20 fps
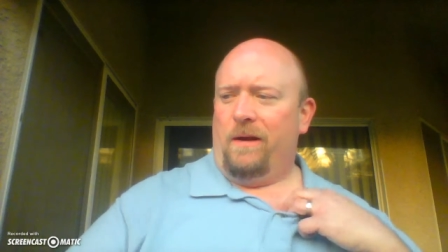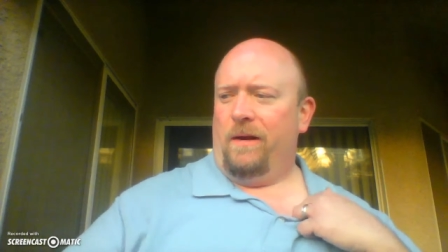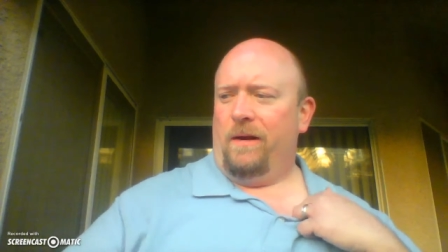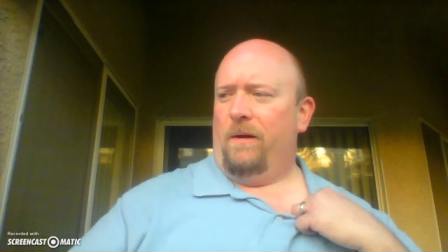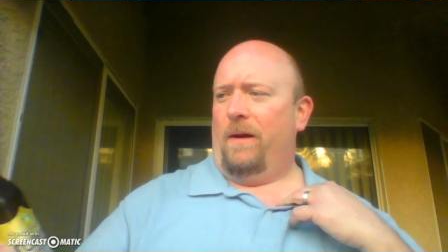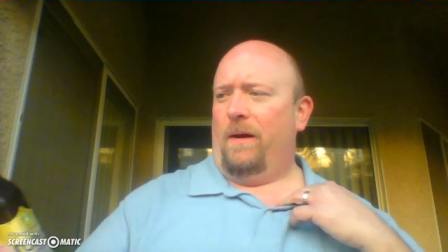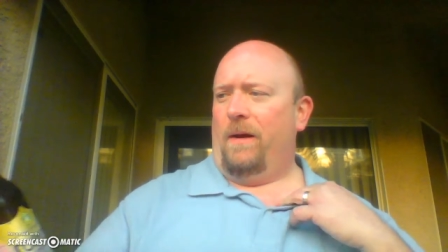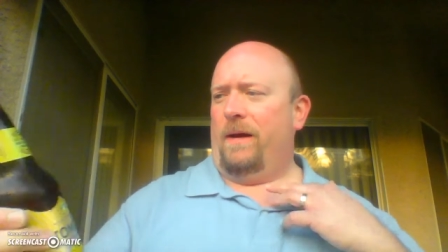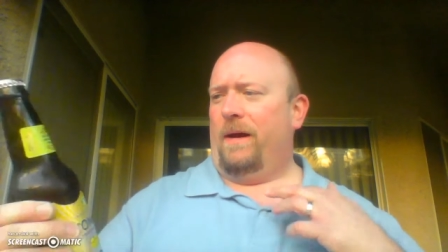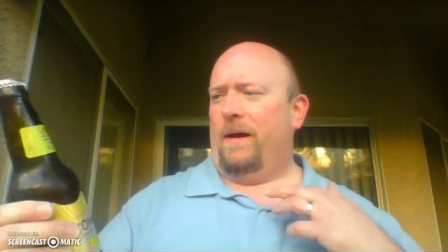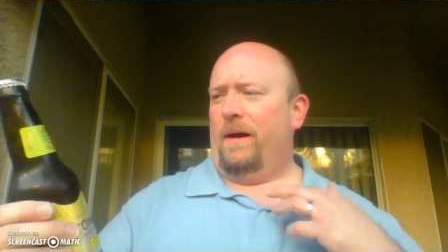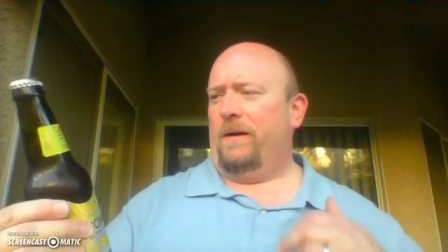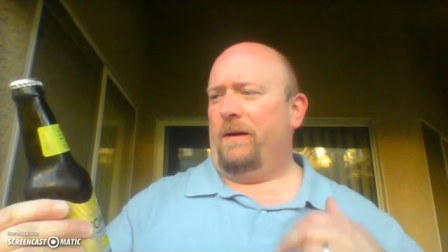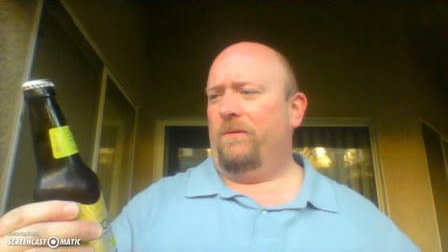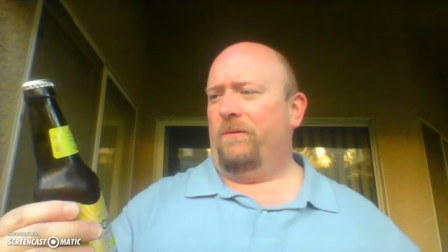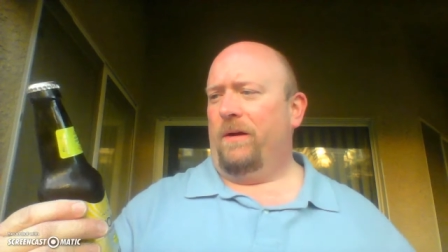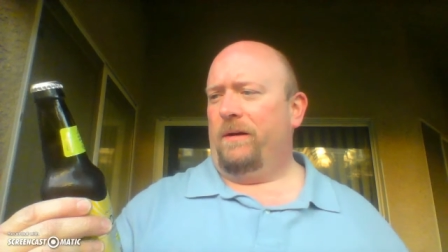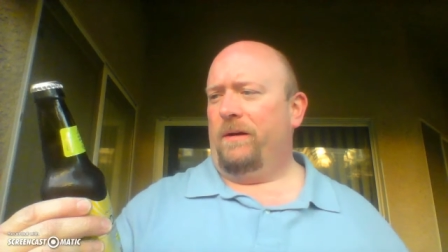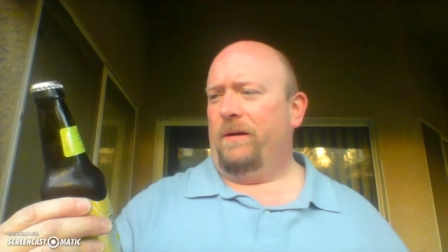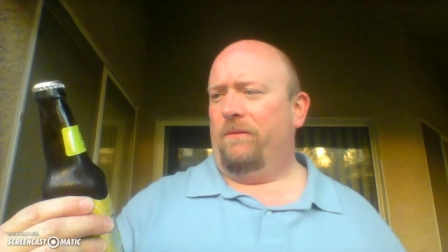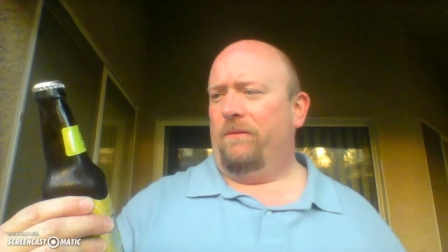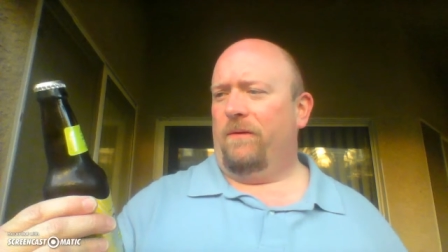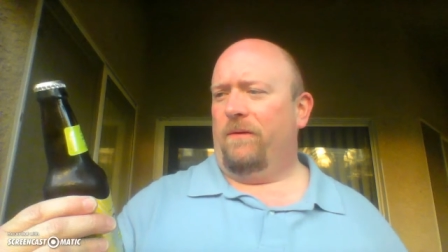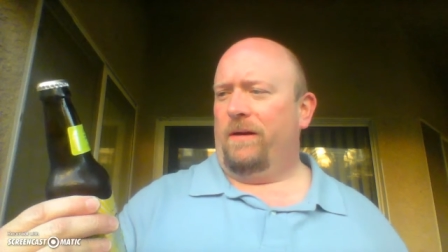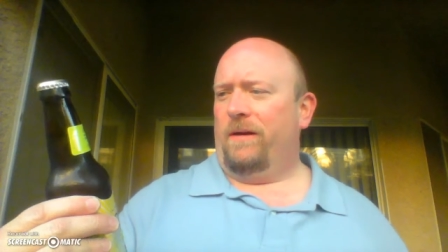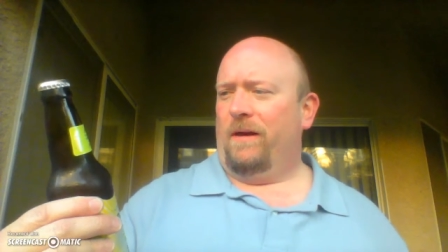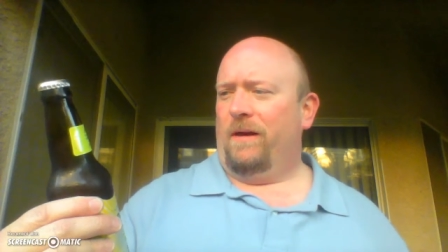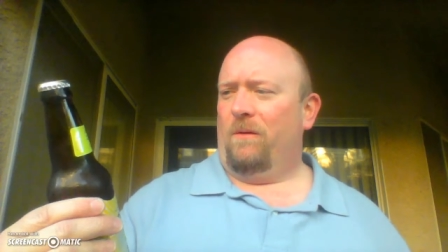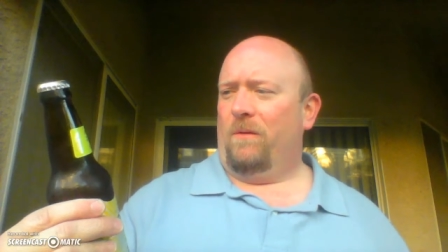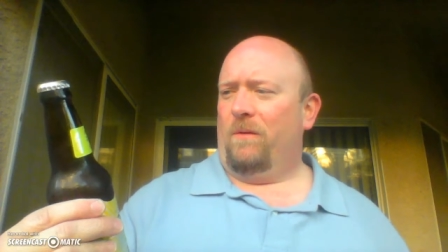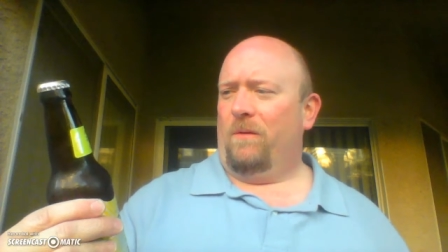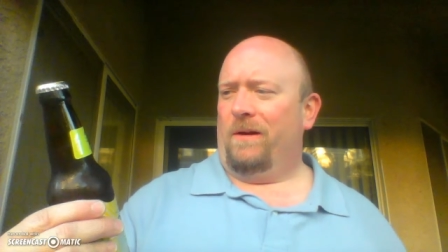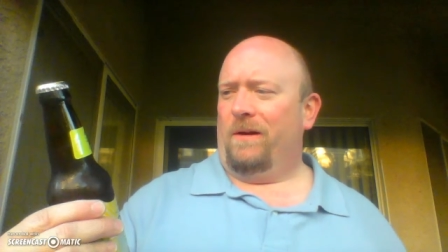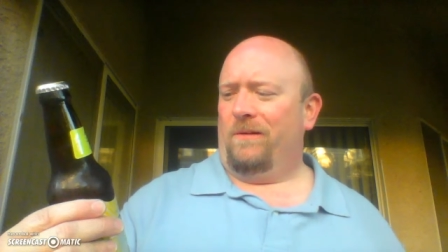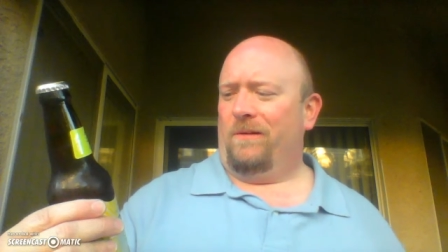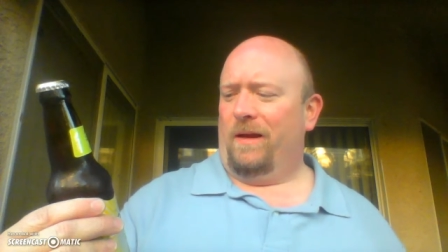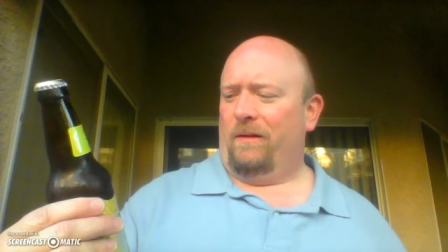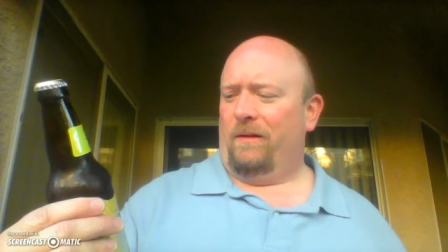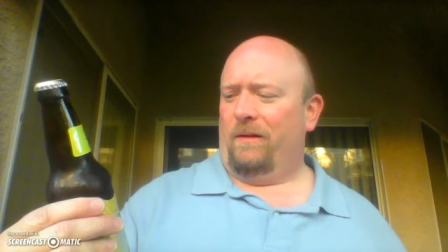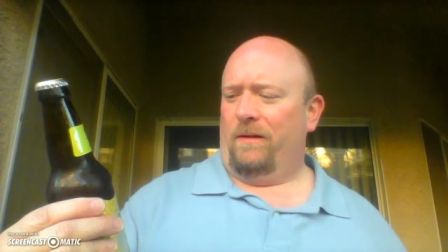now I tried to find out what
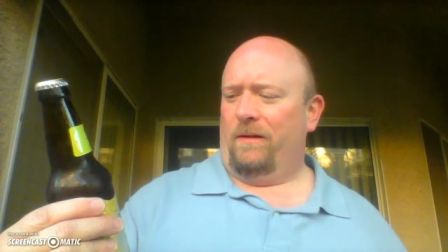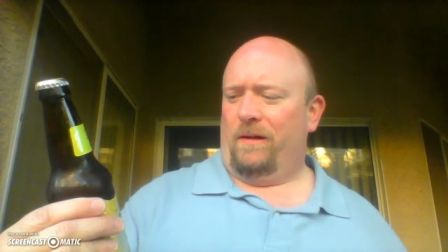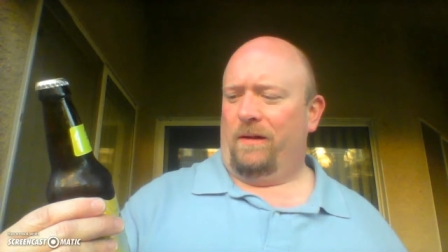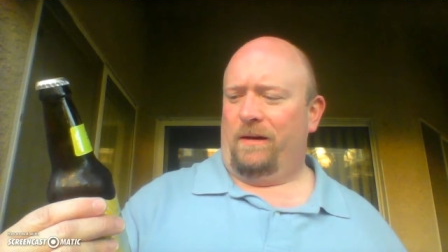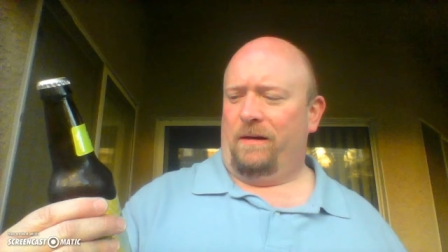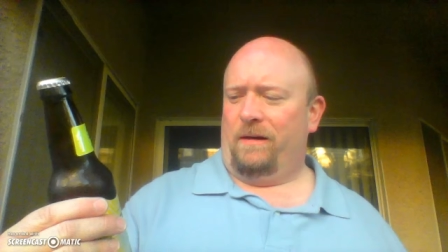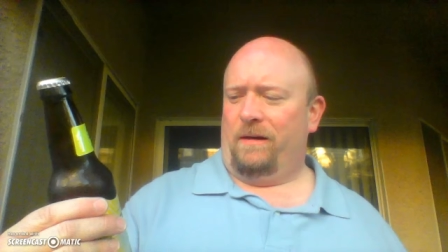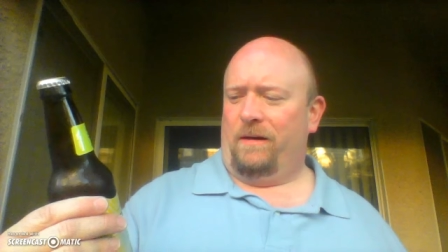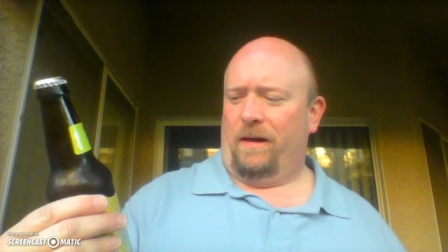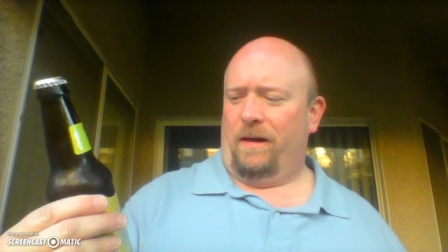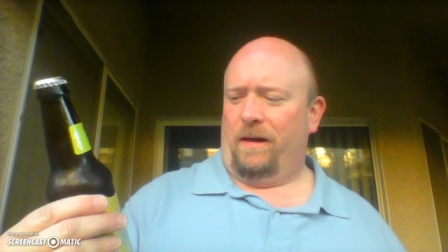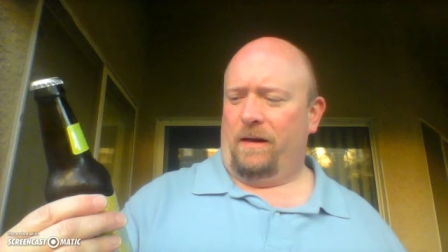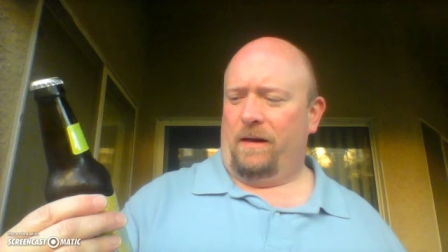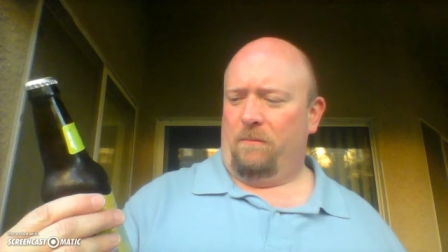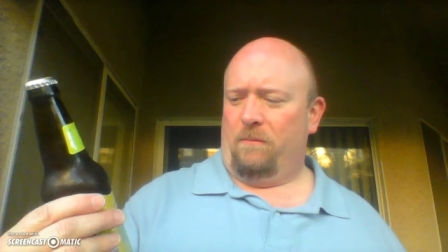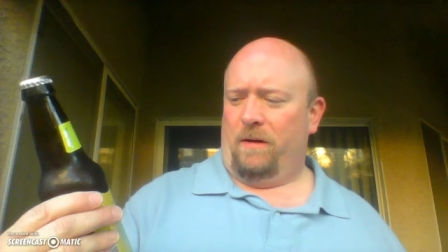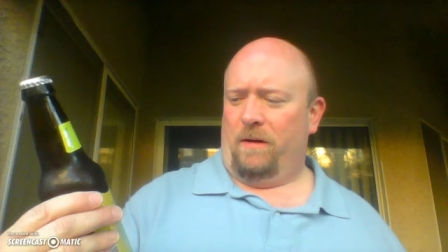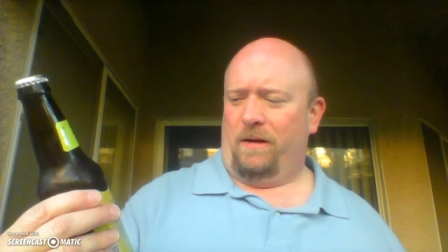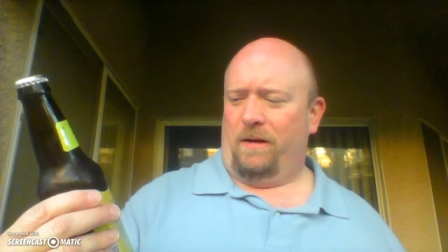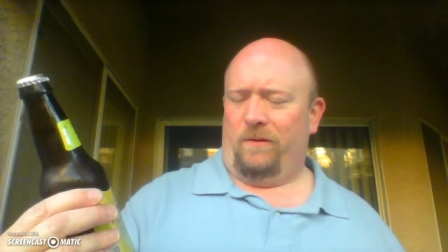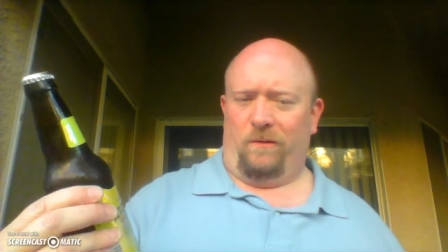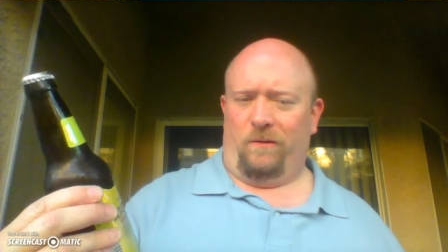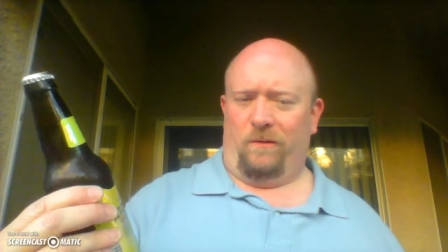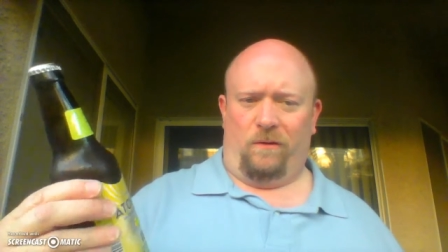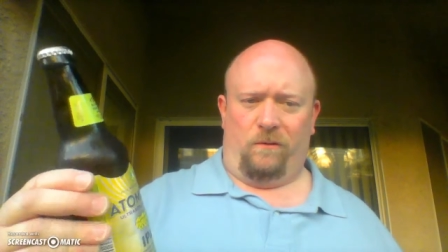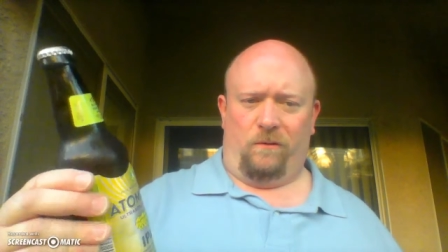exactly they did to atomize or